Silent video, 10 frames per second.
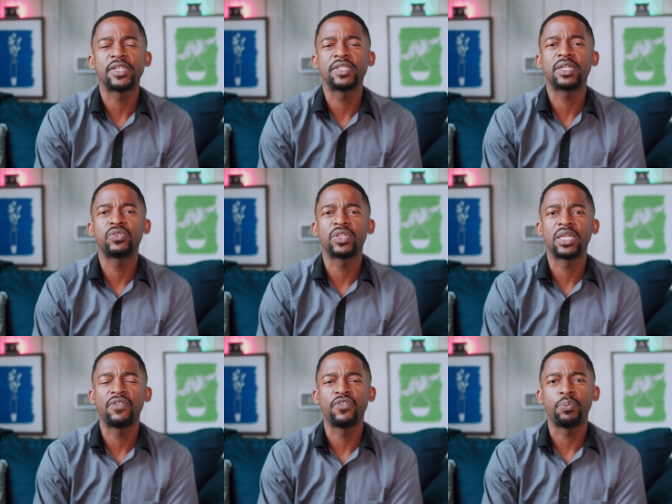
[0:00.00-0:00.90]
is He's going
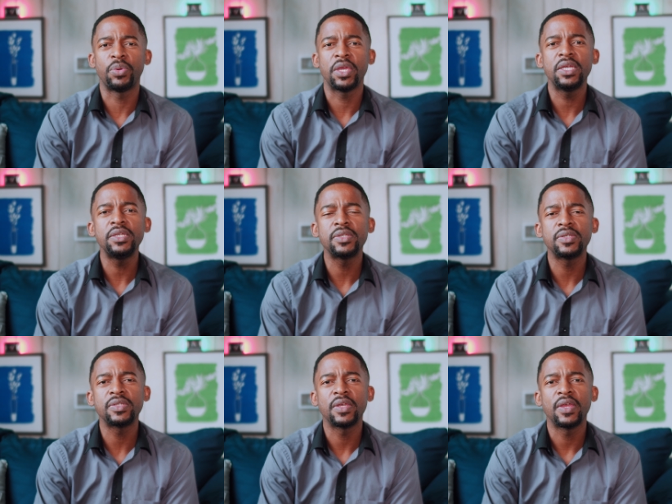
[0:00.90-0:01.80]
to give you
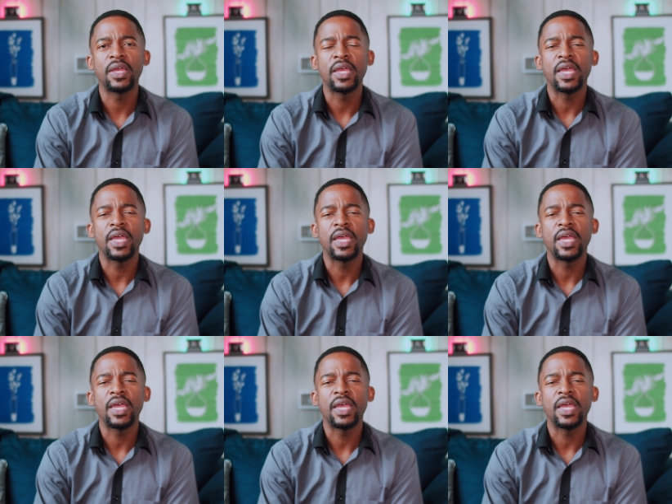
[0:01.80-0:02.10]
peace